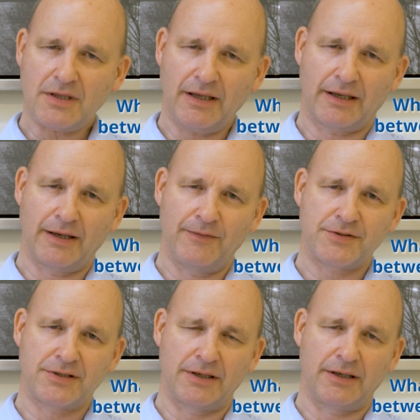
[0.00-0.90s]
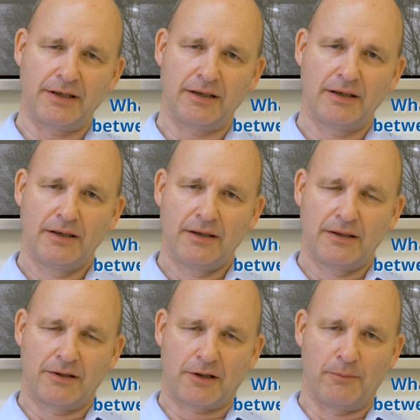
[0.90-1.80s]
It gives the
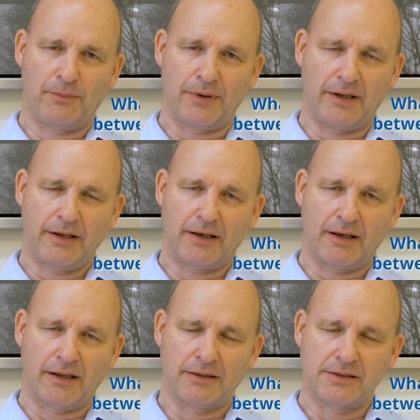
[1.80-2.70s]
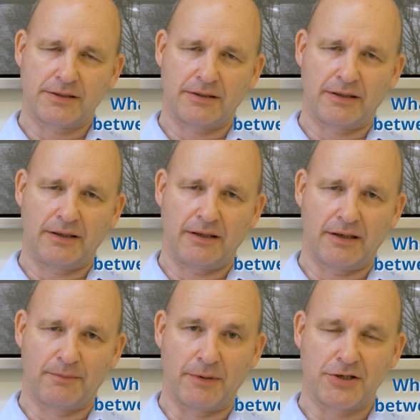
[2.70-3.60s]
company and the
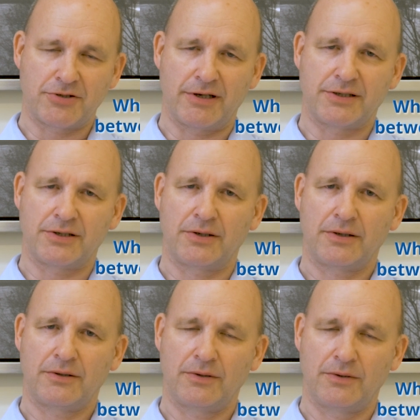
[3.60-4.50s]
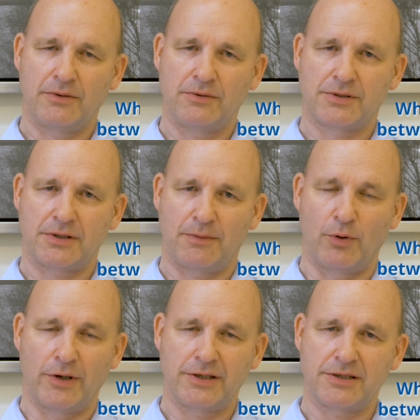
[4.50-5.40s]
administrator who's
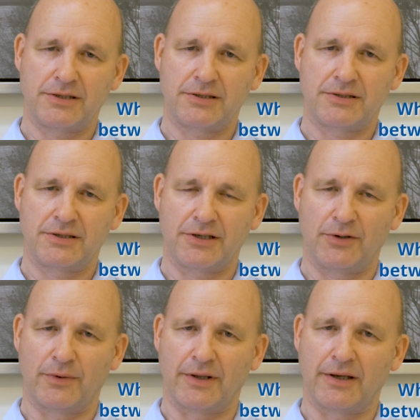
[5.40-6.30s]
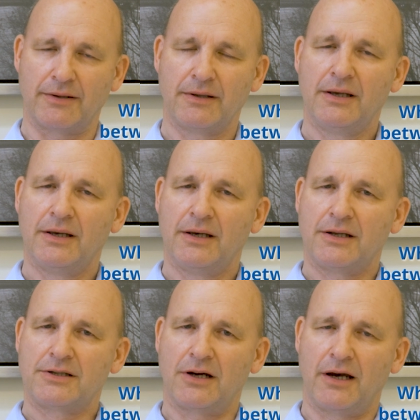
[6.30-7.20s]
appointed to deal with it
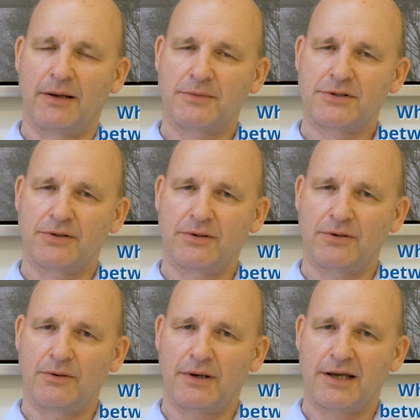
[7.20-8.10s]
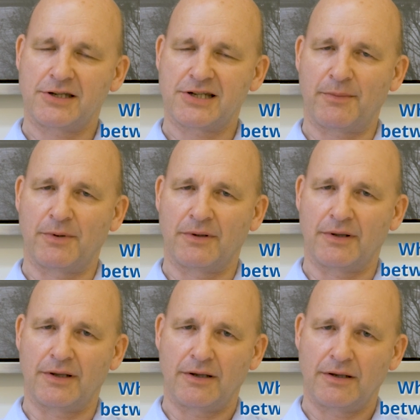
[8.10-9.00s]
time to examine
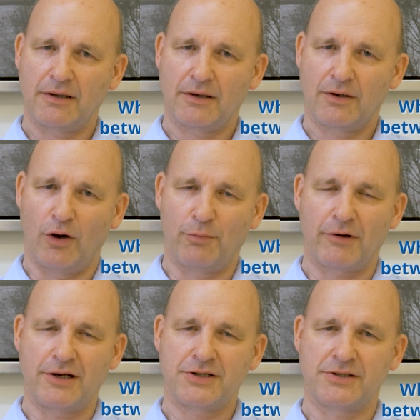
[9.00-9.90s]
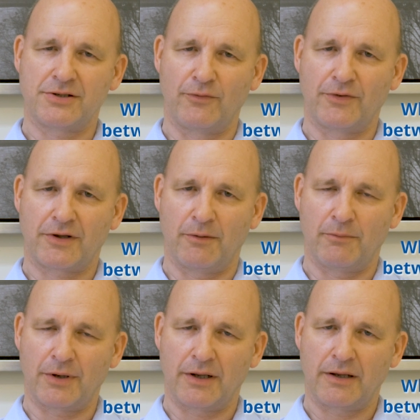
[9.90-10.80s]
the operations of the
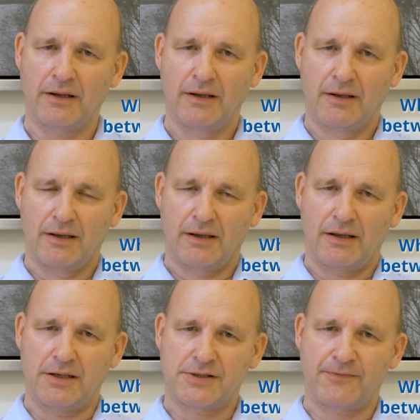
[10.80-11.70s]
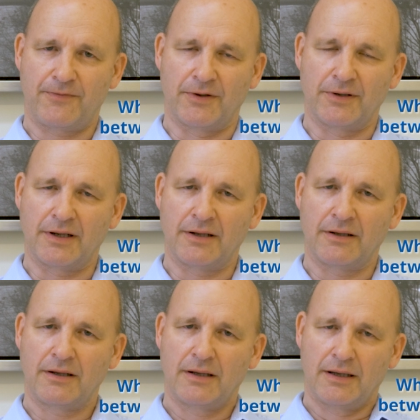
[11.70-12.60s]
company, its
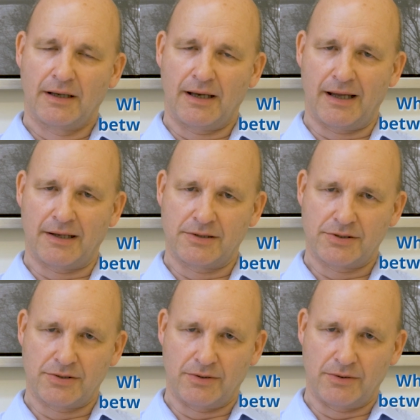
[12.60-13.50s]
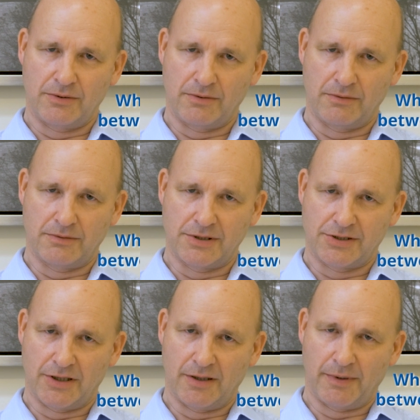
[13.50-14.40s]
funding, and to
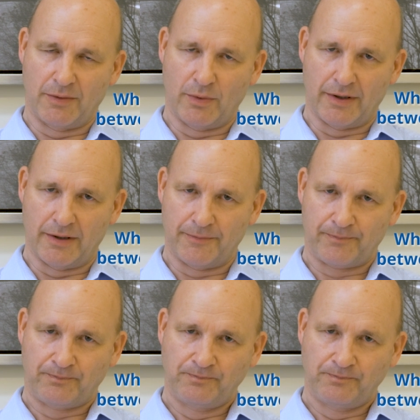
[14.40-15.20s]
determine whether